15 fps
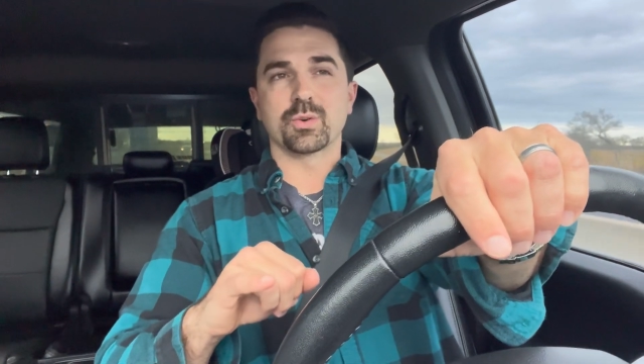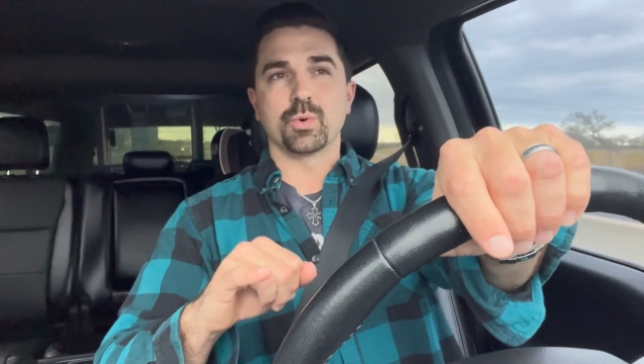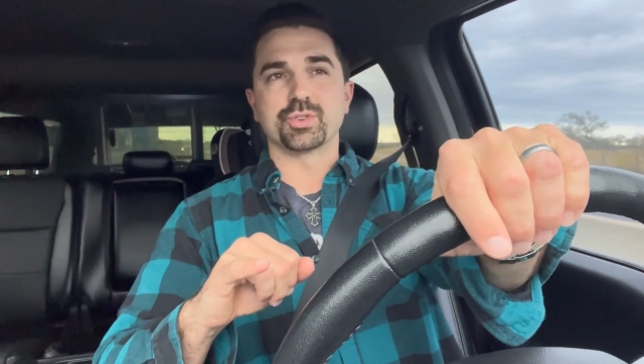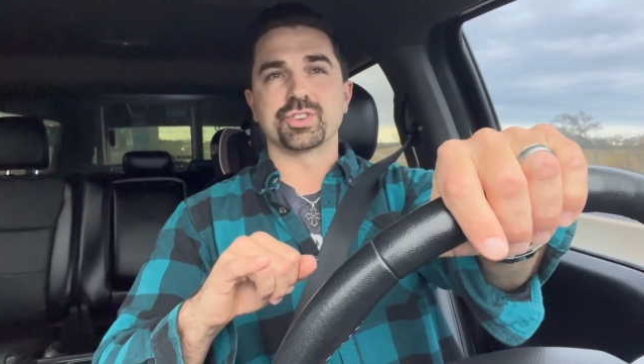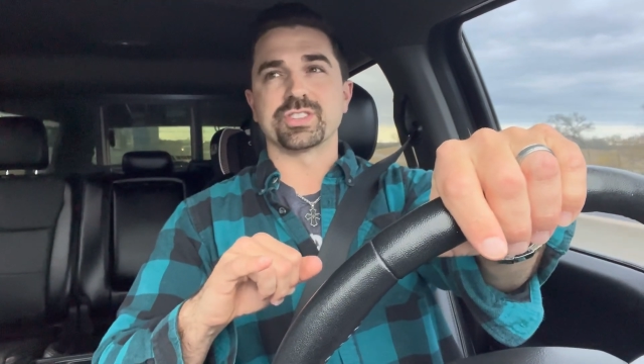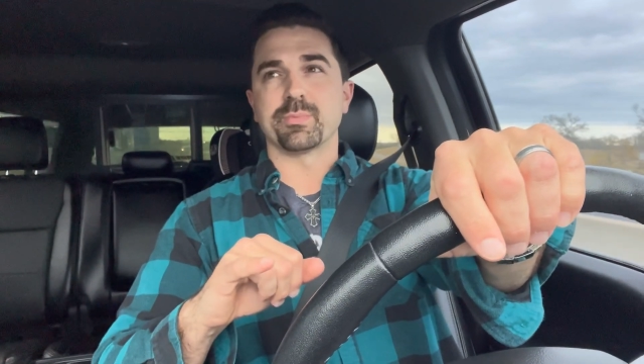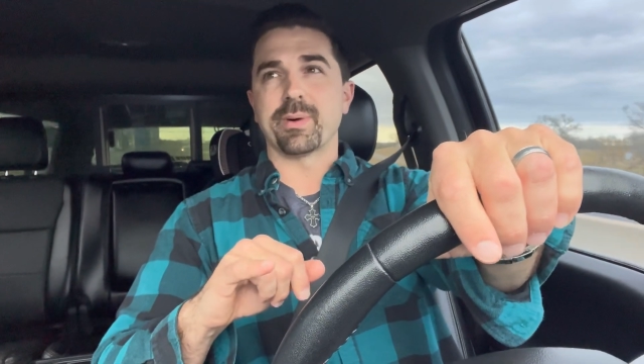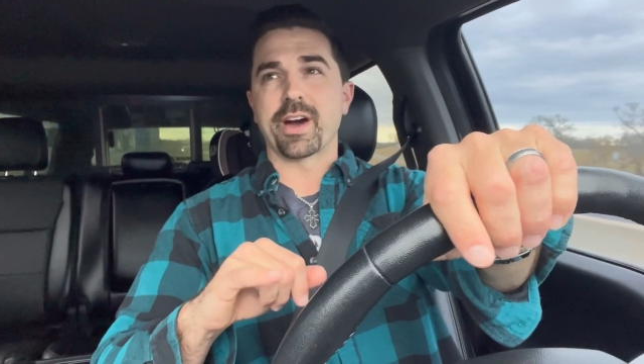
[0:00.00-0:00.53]

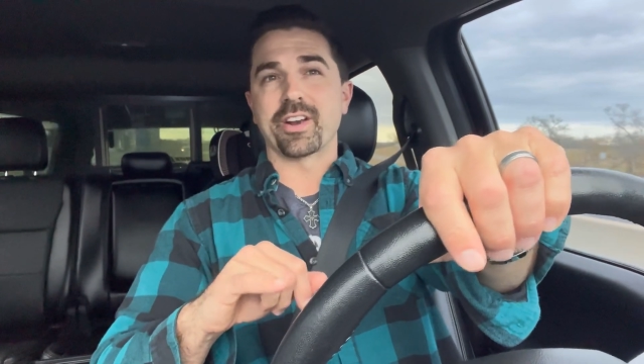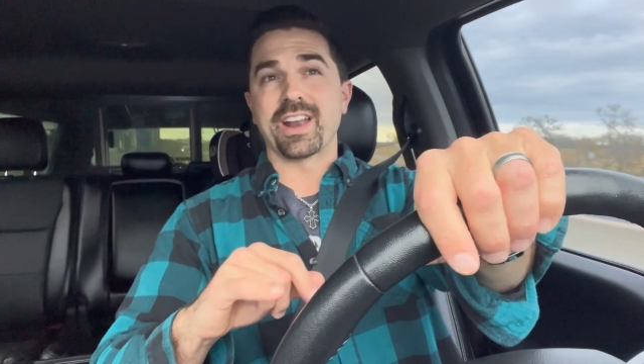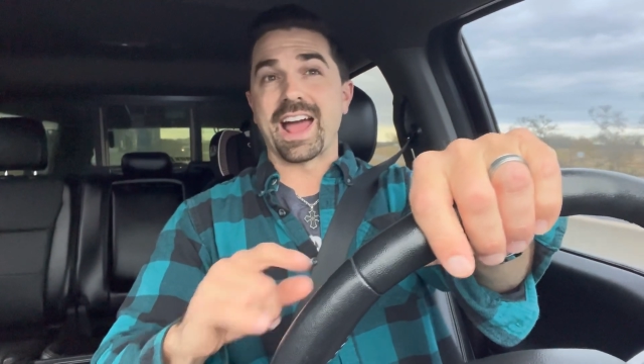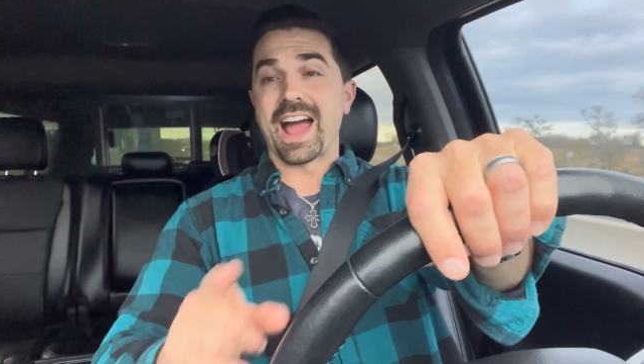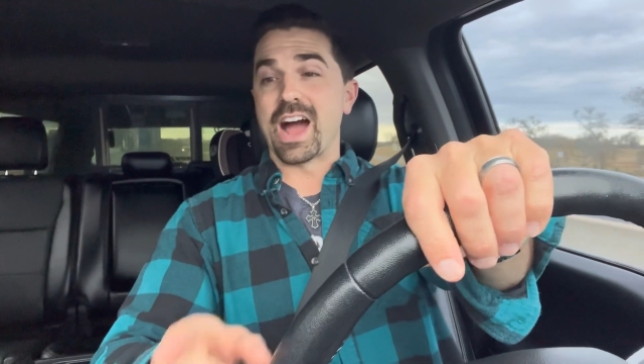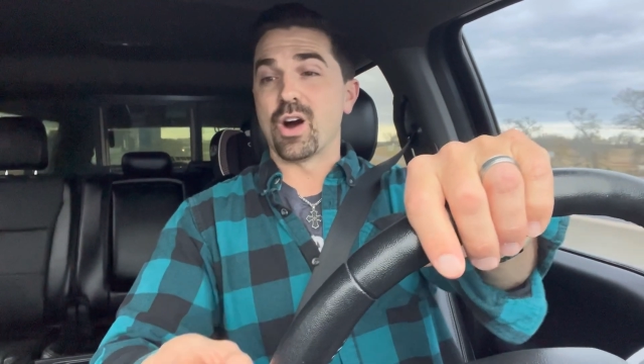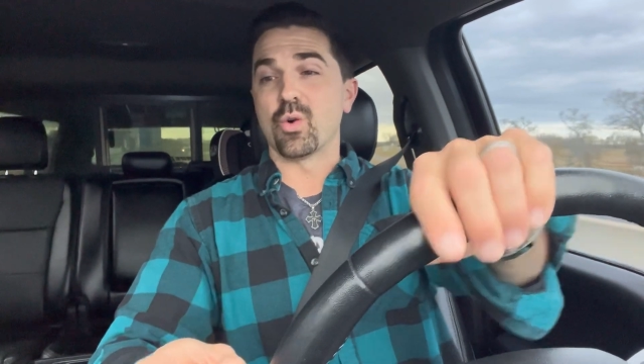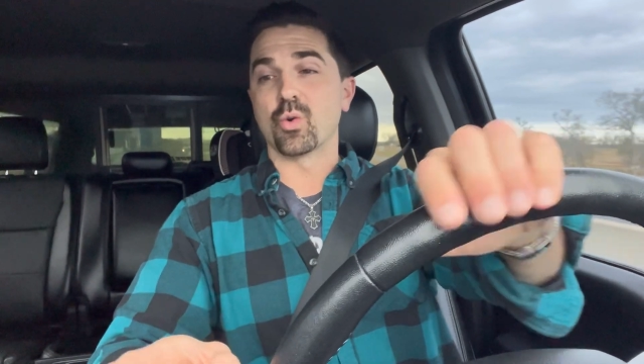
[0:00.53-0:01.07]
which is about an
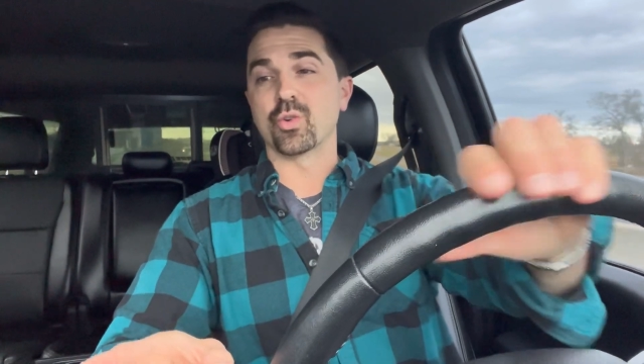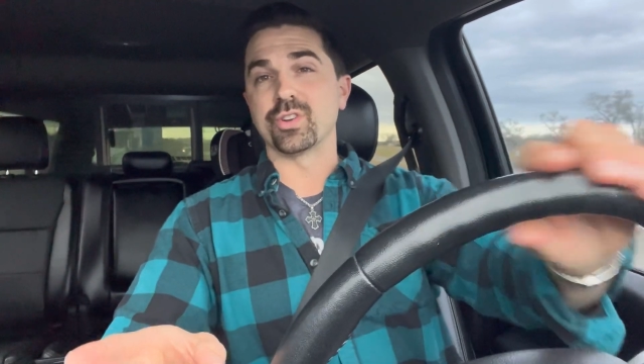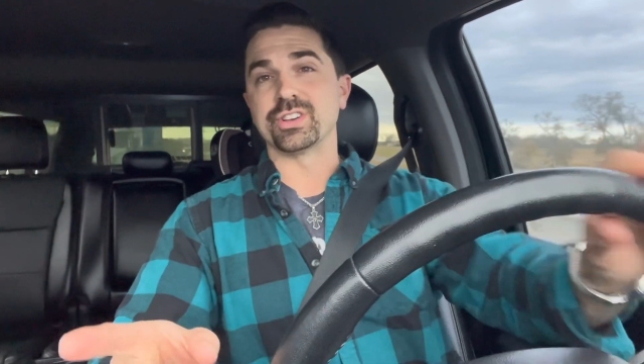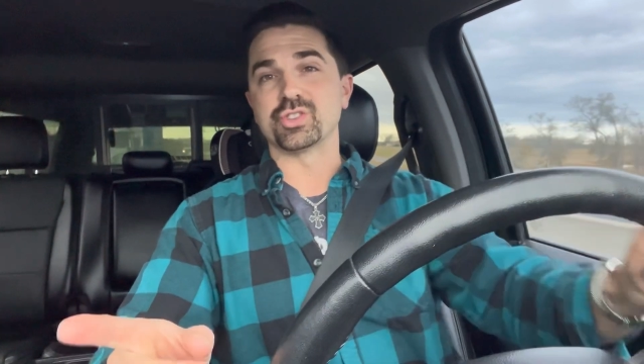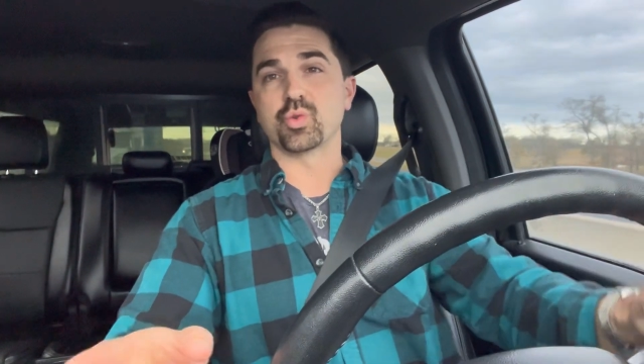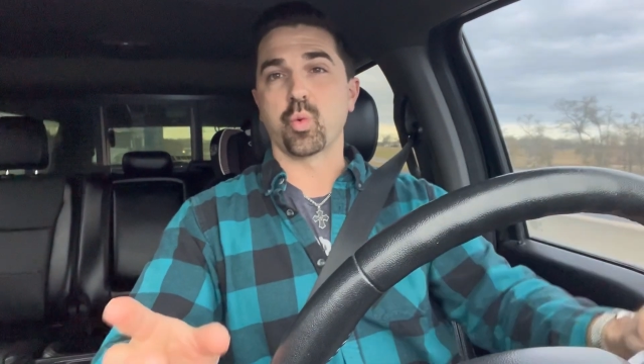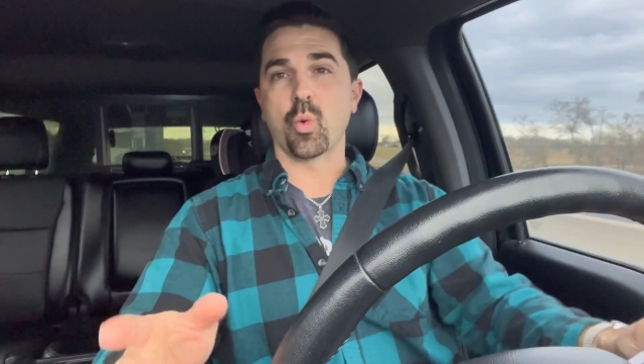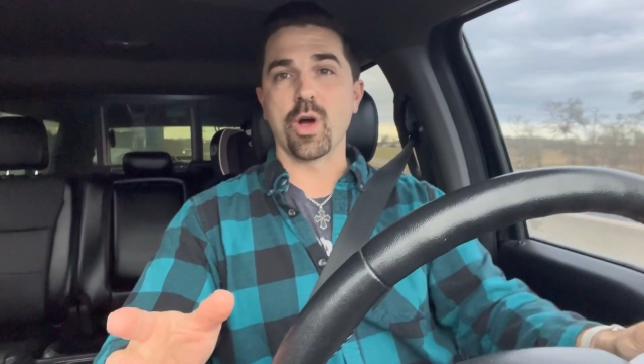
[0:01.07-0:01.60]
hour
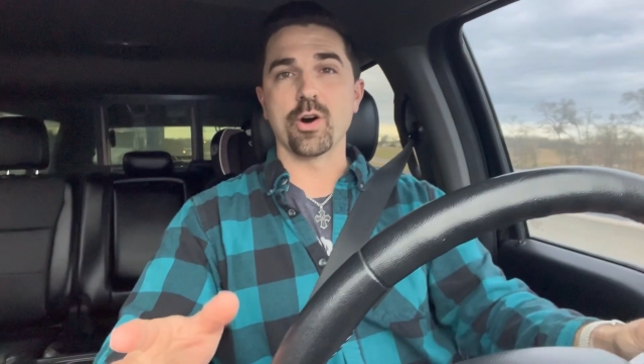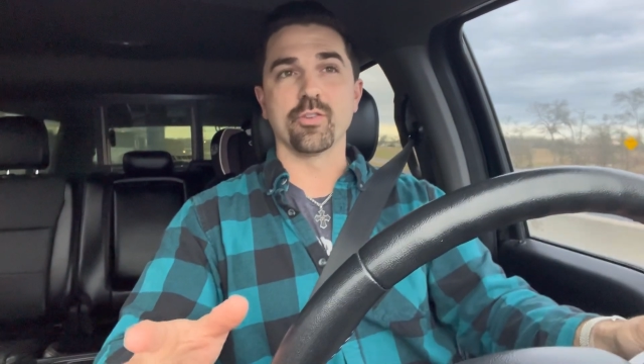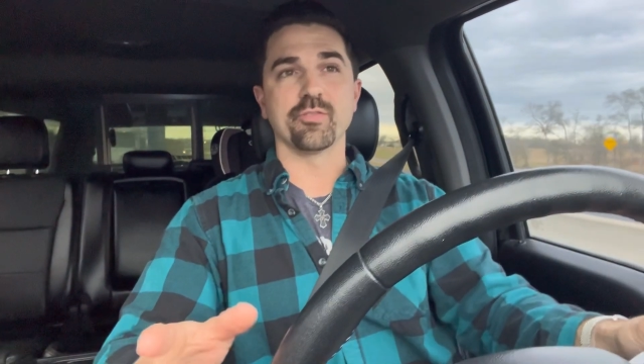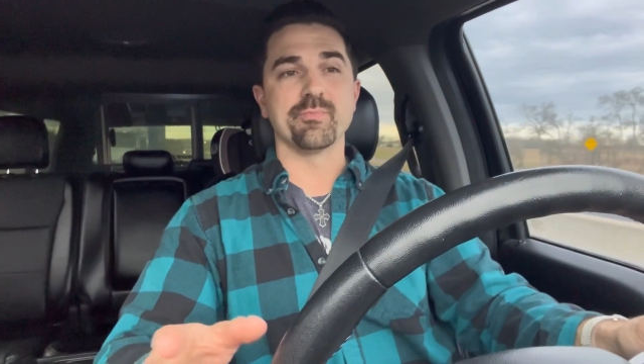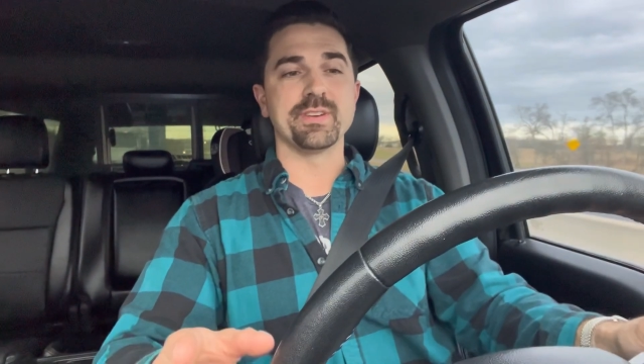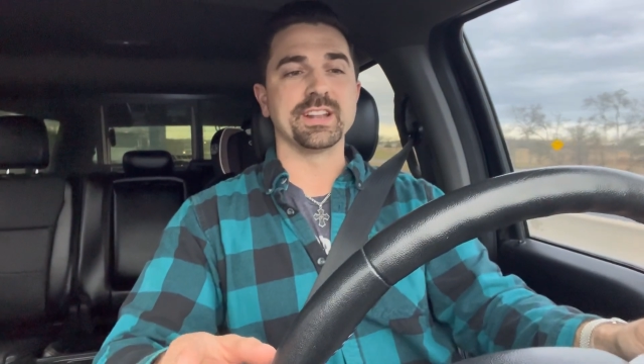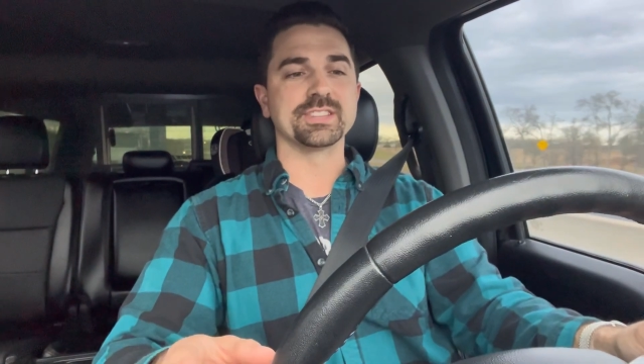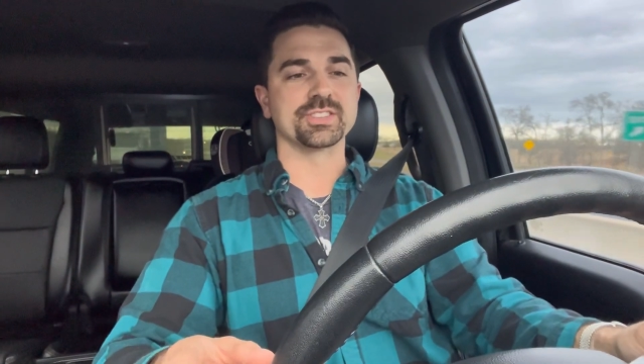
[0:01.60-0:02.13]
and
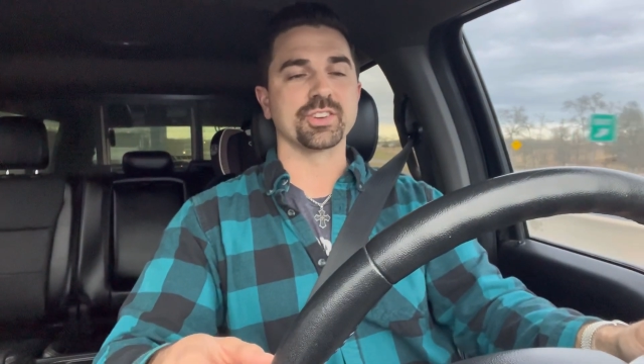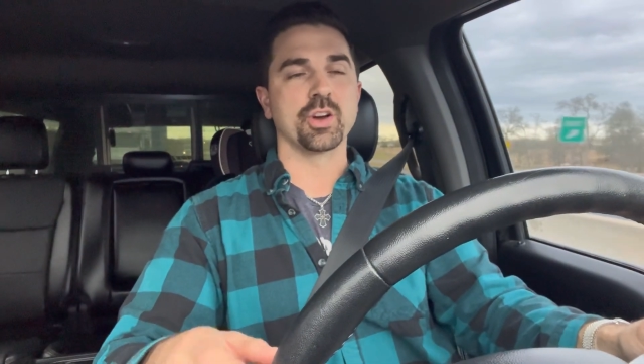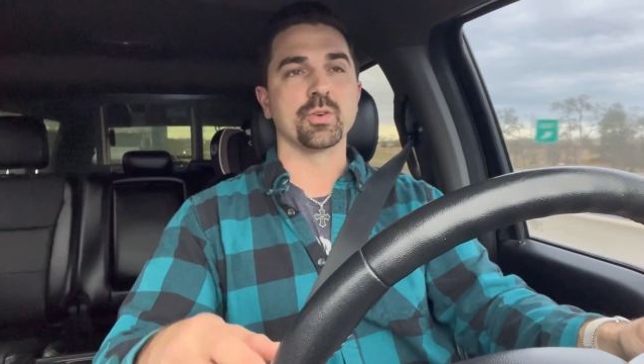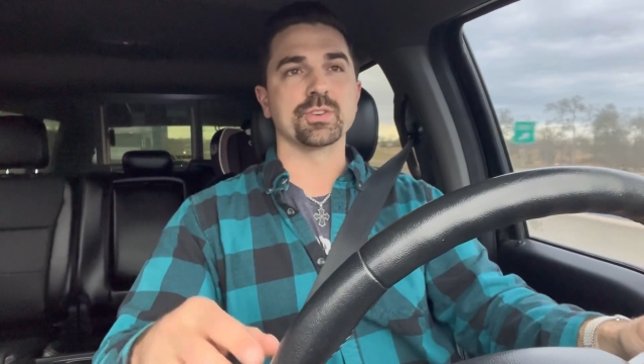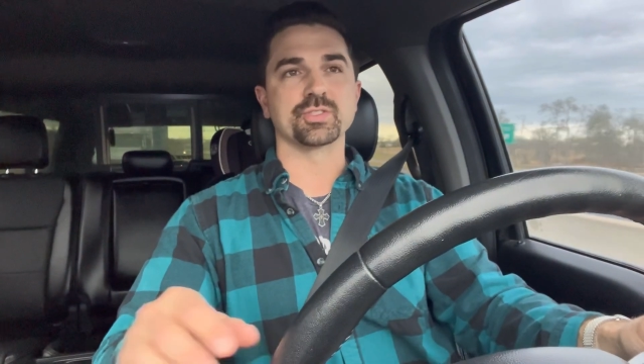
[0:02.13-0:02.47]
12 minutes ago,